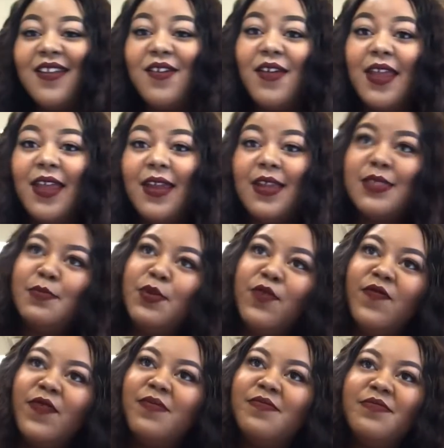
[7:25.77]
Your hand is
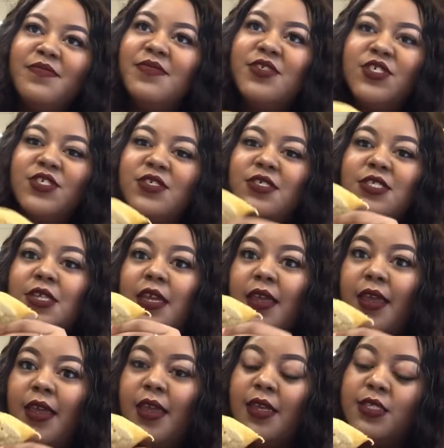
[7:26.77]
moving.
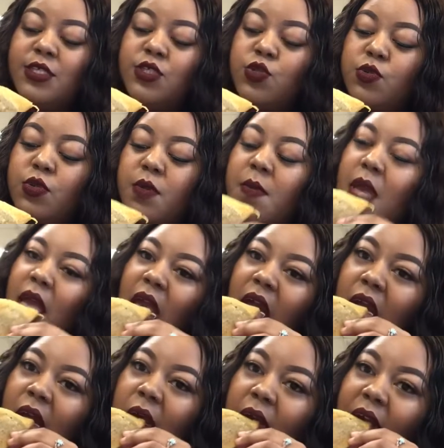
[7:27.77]
Shaky hand syndrome.
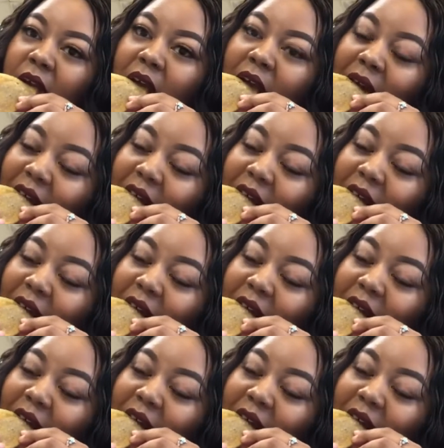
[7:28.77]
Okay.